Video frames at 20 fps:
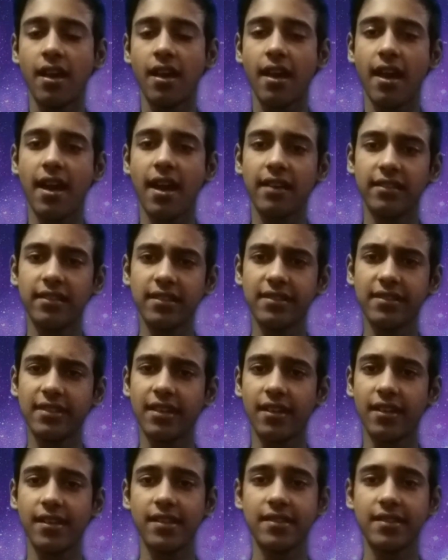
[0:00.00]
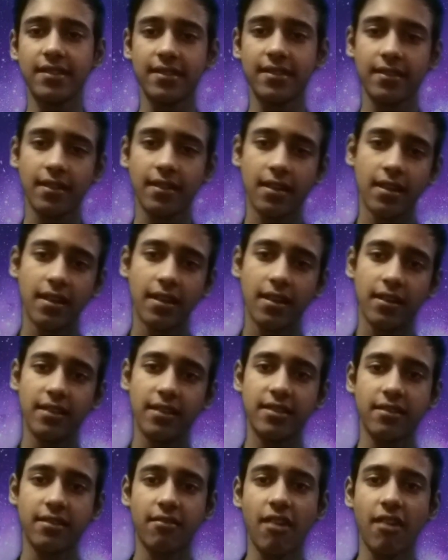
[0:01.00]
and this theory is
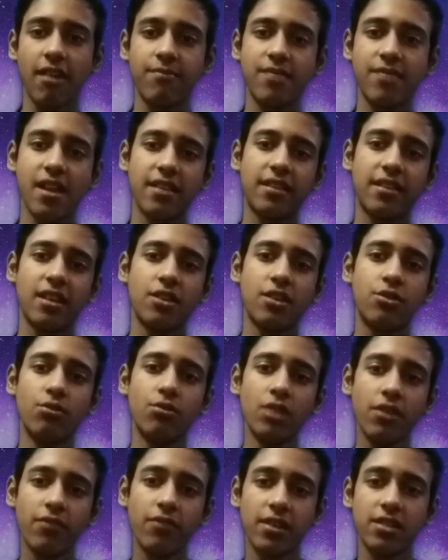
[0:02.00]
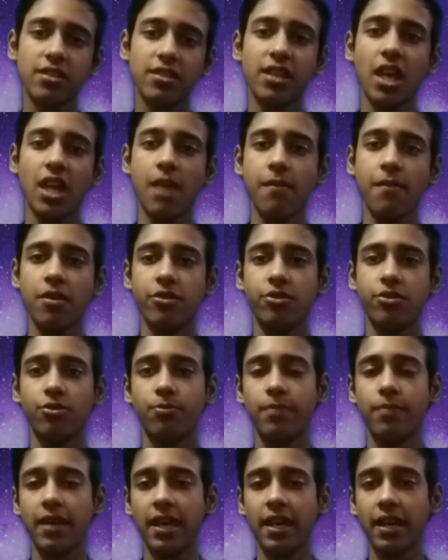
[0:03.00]
described that the universe came into
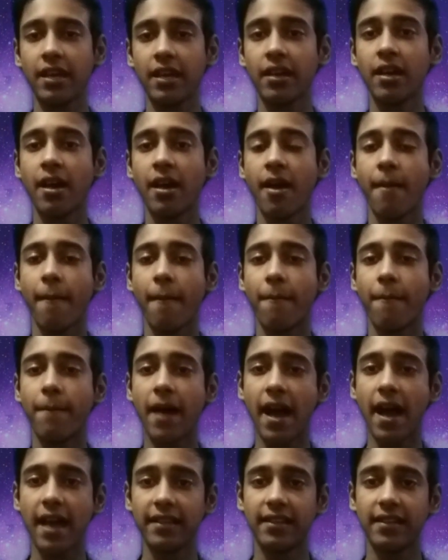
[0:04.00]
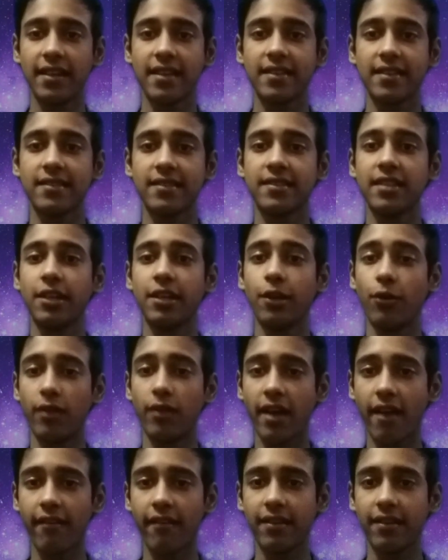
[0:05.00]
being by the
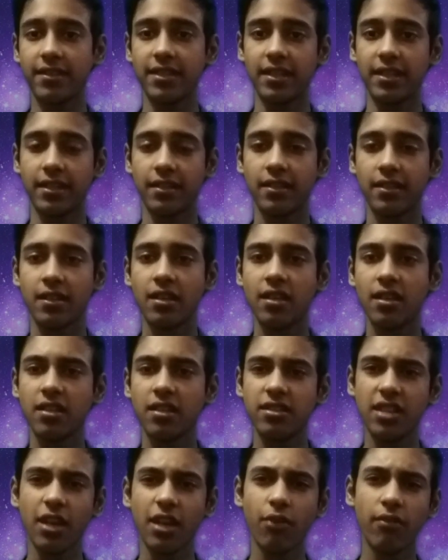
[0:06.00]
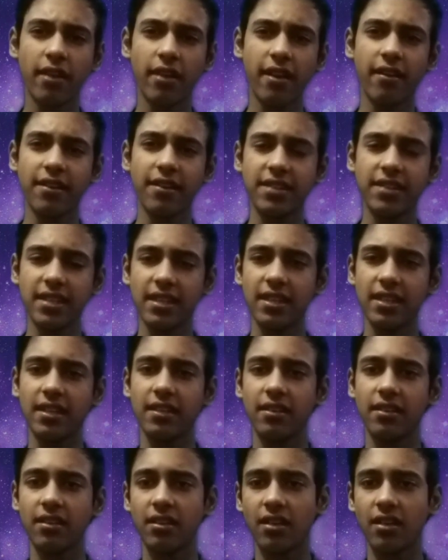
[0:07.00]
singularity. Singularity,
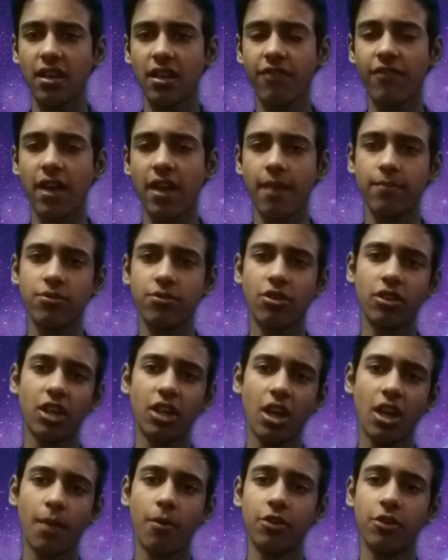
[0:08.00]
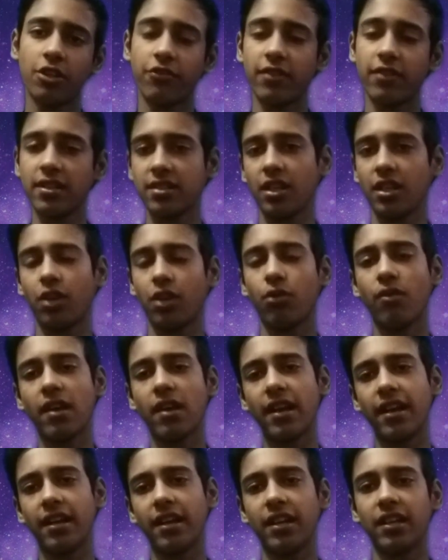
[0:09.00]
if I am talking about the word
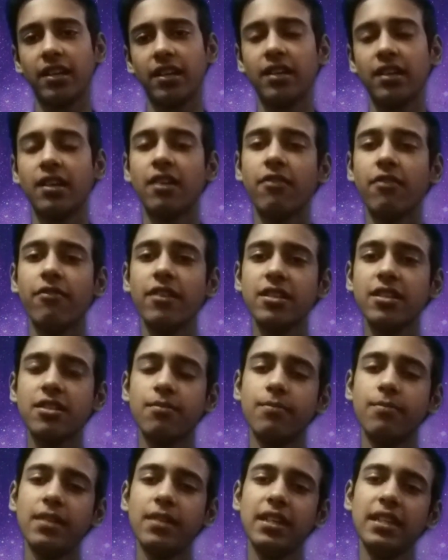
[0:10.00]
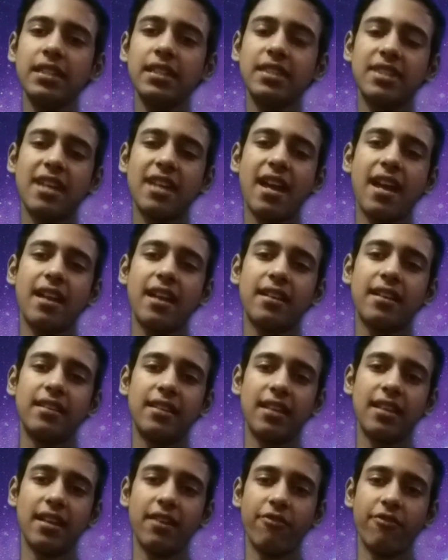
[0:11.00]
singularity, which means that
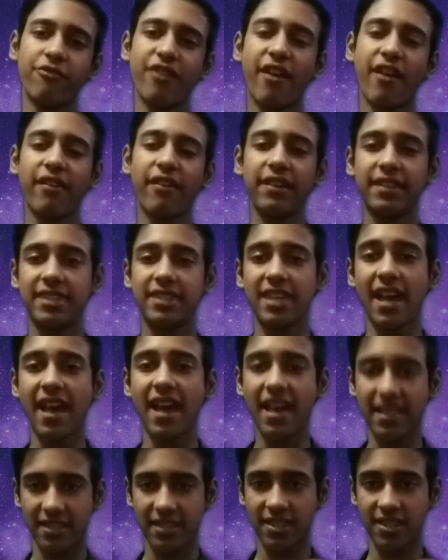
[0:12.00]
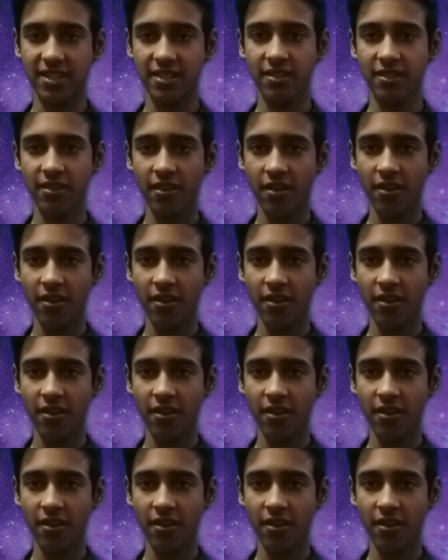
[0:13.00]
they very dense,